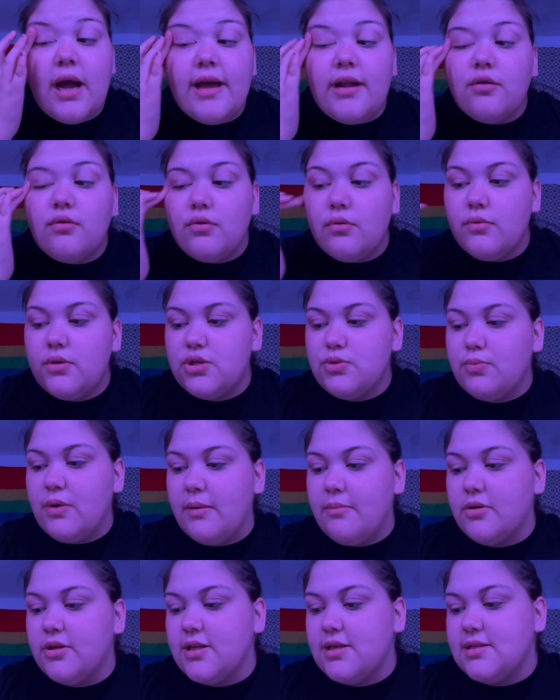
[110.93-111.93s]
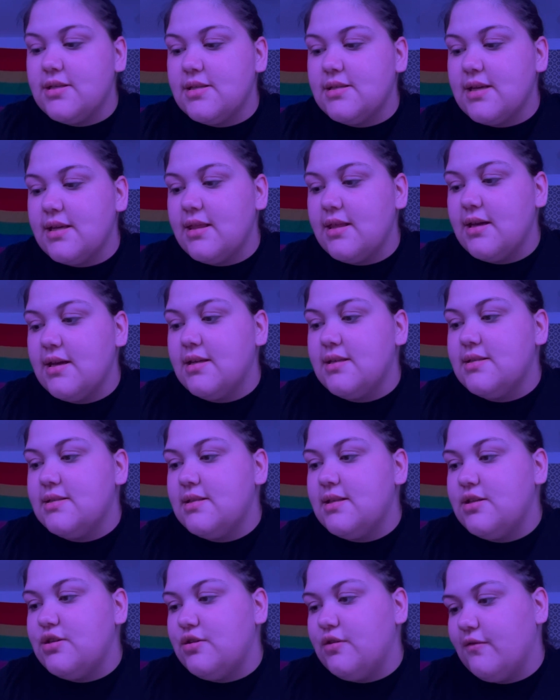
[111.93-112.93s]
I don't know which primer this is. I think it's
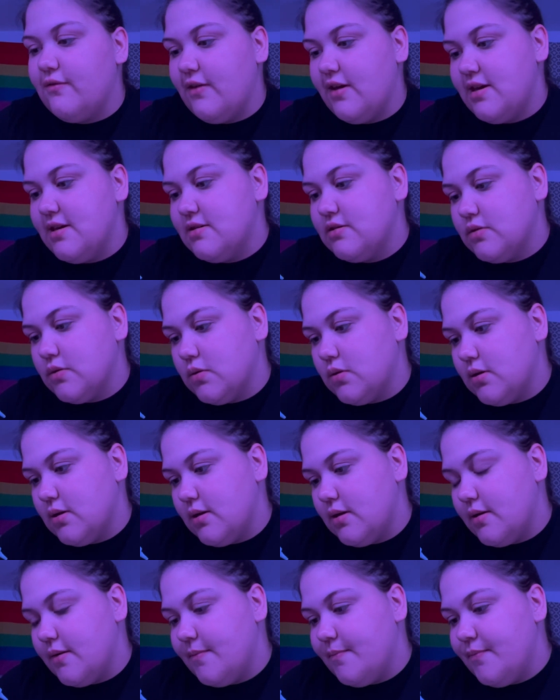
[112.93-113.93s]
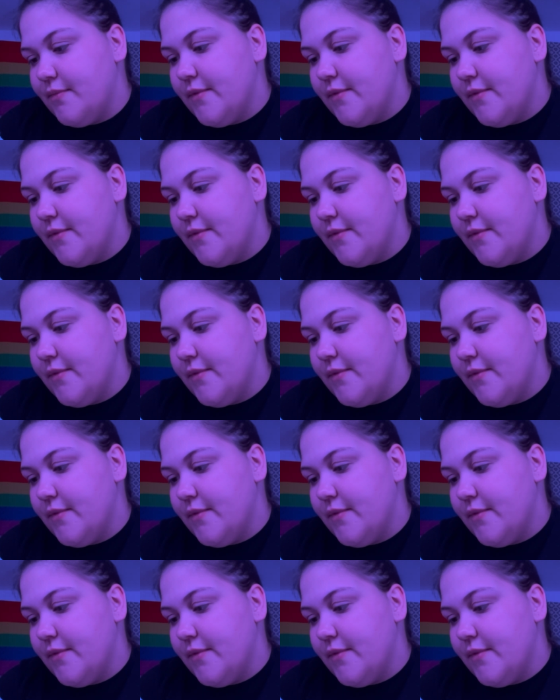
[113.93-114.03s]
the Too Faced one.